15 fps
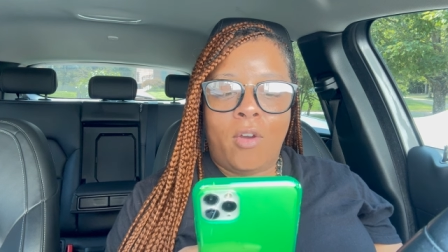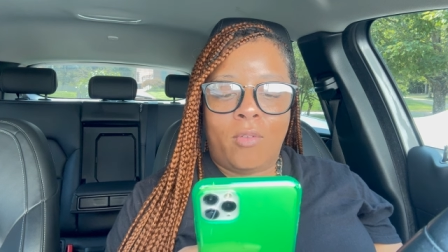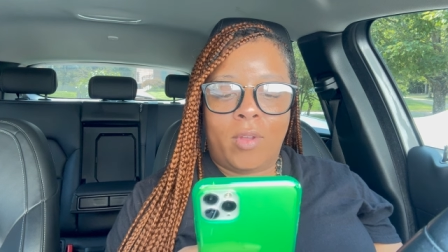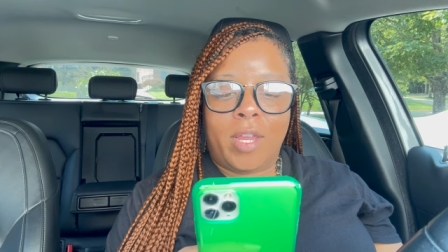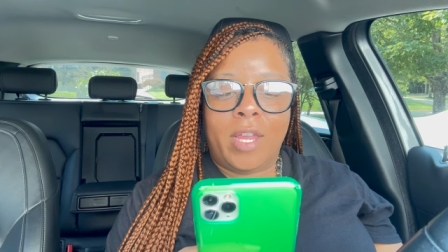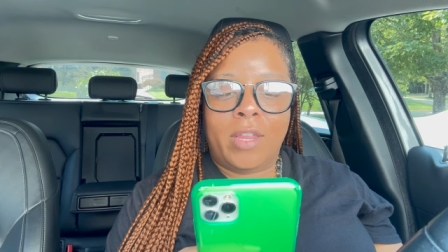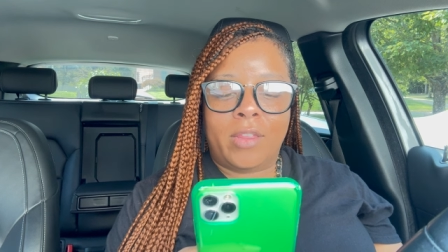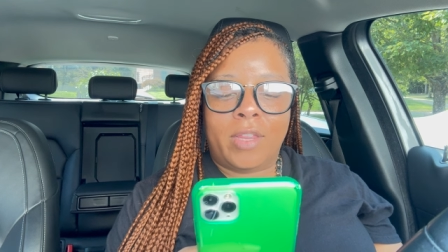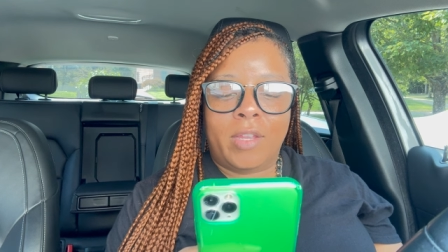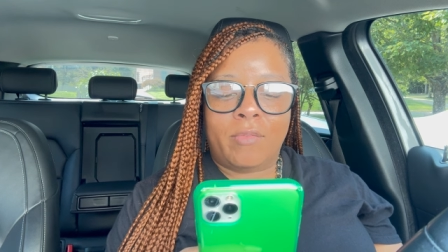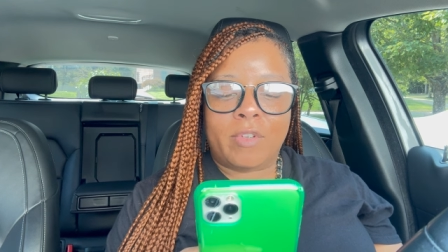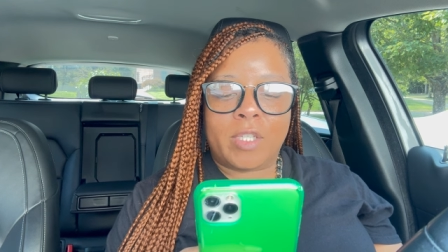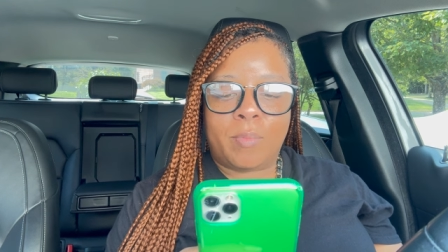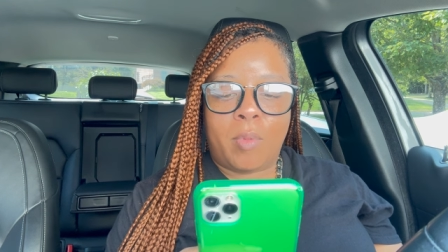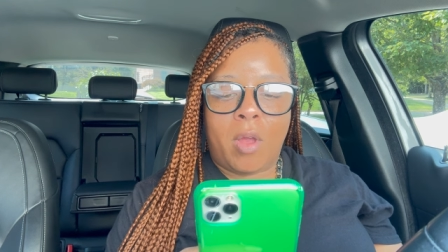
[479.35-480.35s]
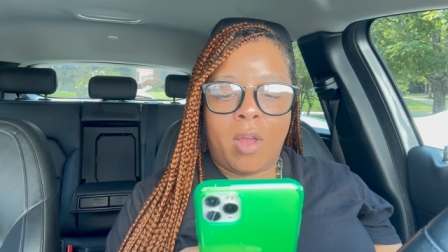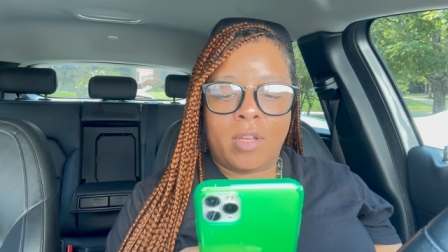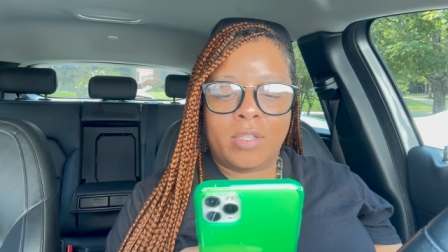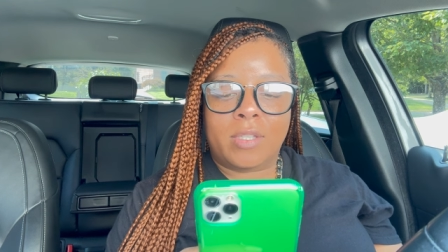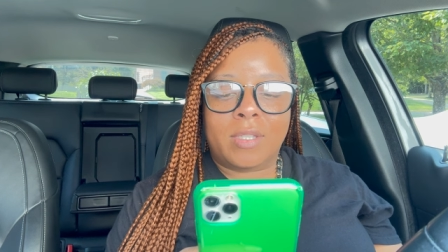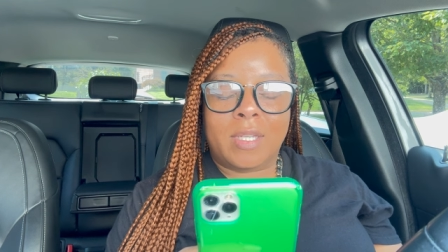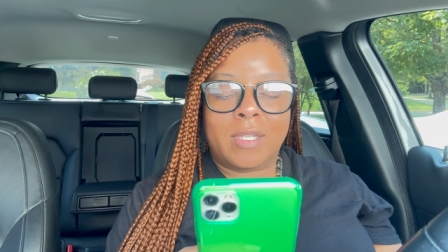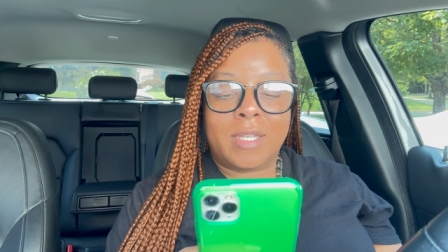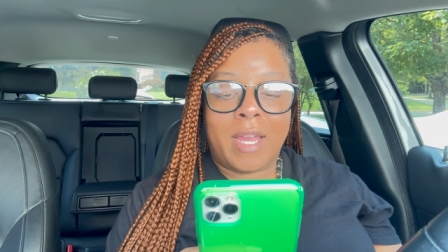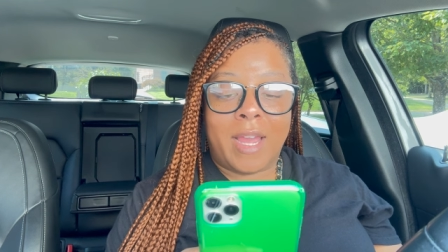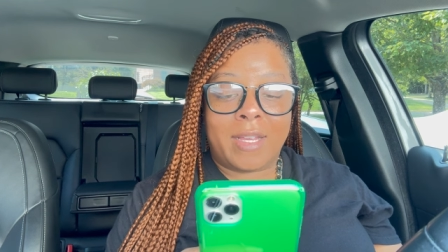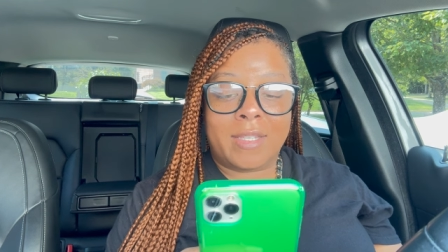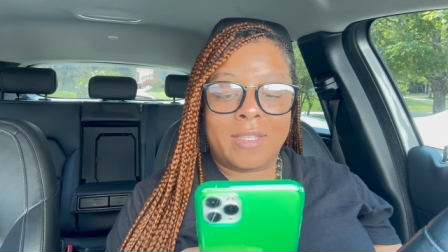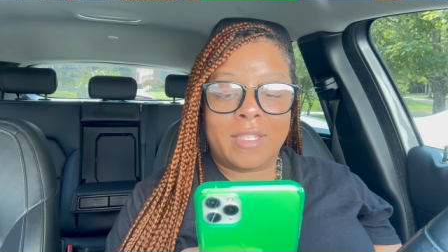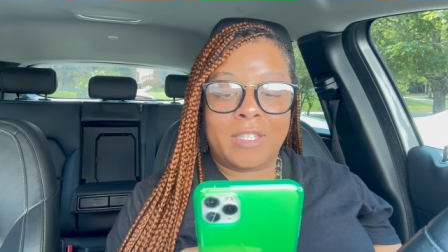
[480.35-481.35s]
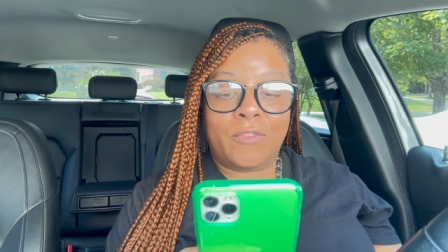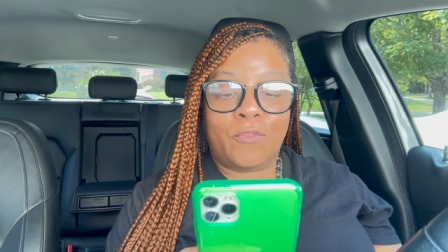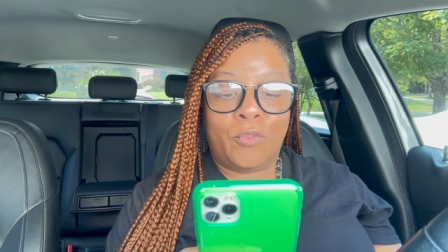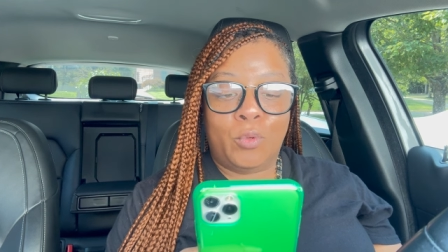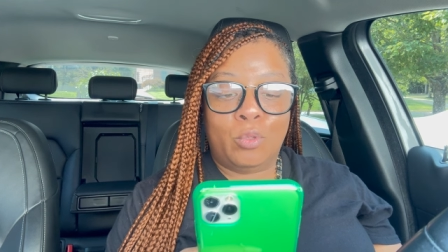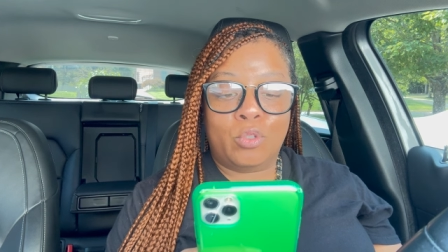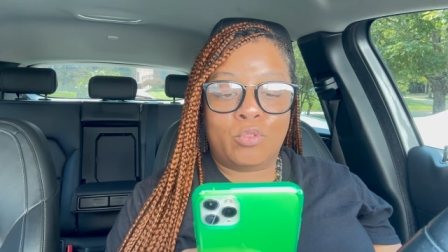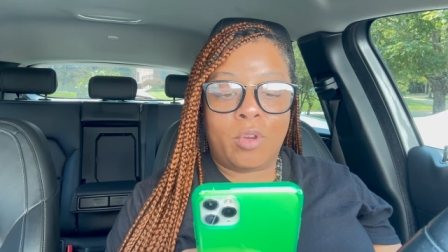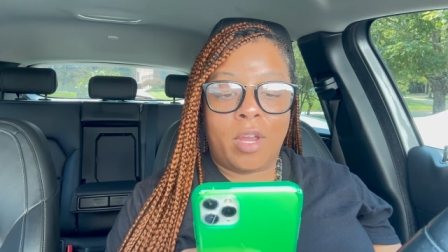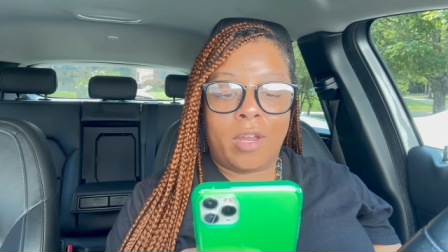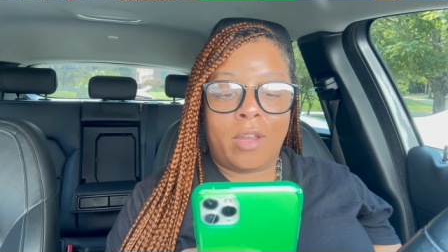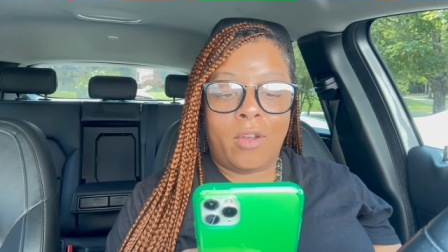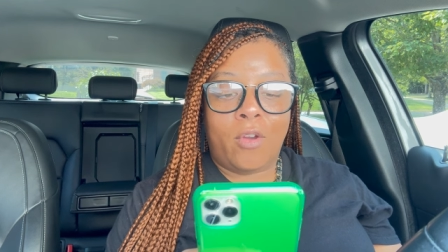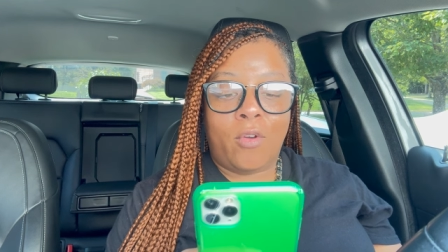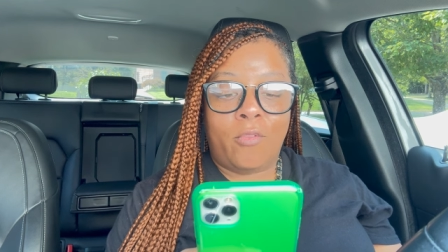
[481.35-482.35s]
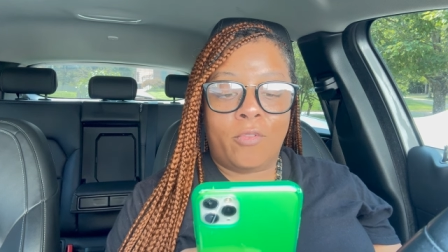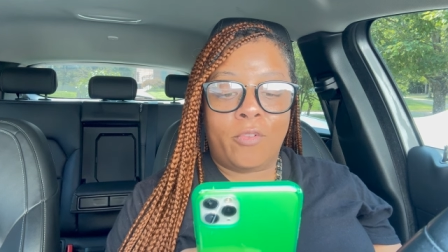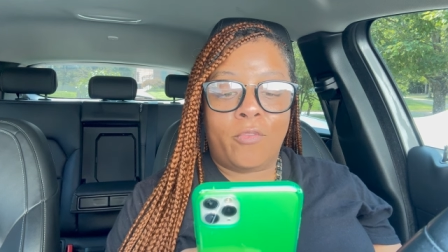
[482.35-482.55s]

Keith Lee responds to Texas food truck over